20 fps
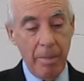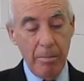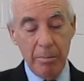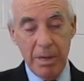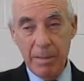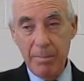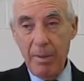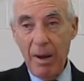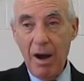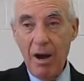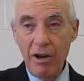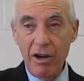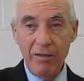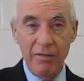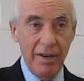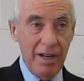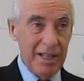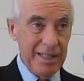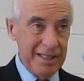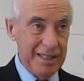be part
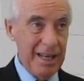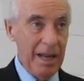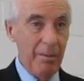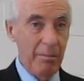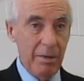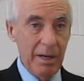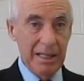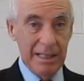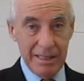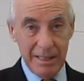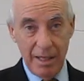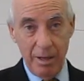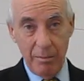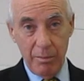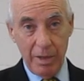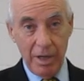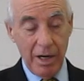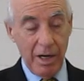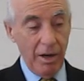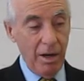of an assembly
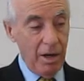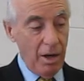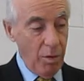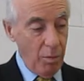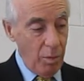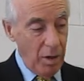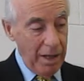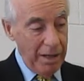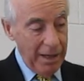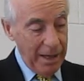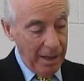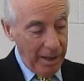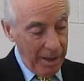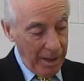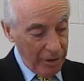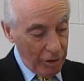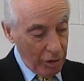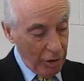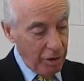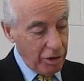somewhere, one
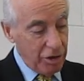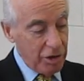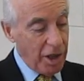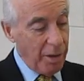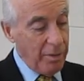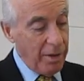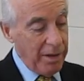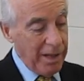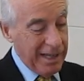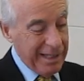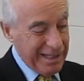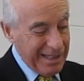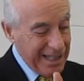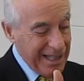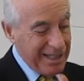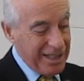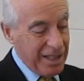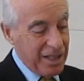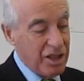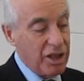a church somewhere that
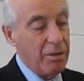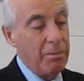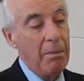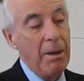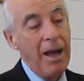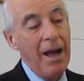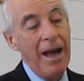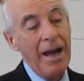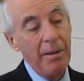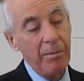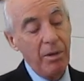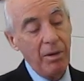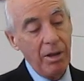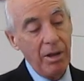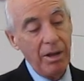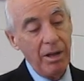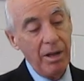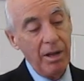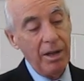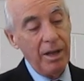teaches the Bible
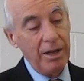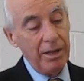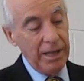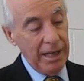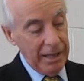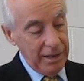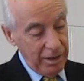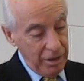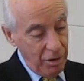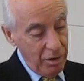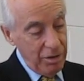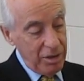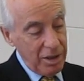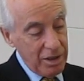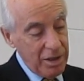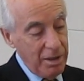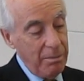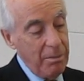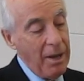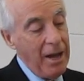and
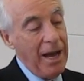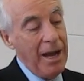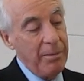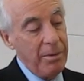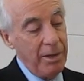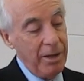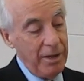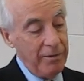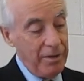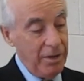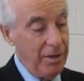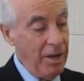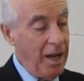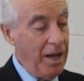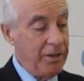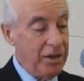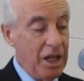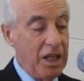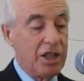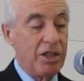uses the Bible. And if they're
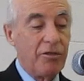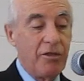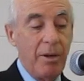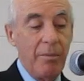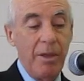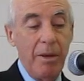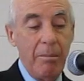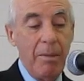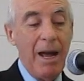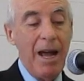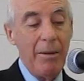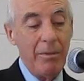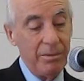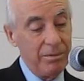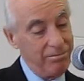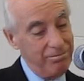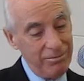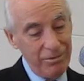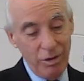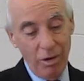not teaching from the
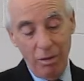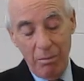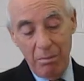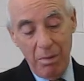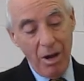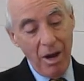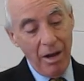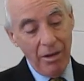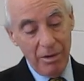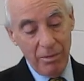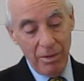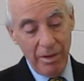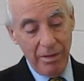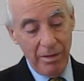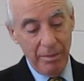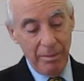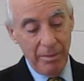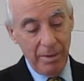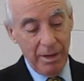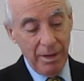Bible, don't bother with
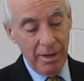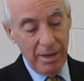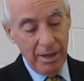them.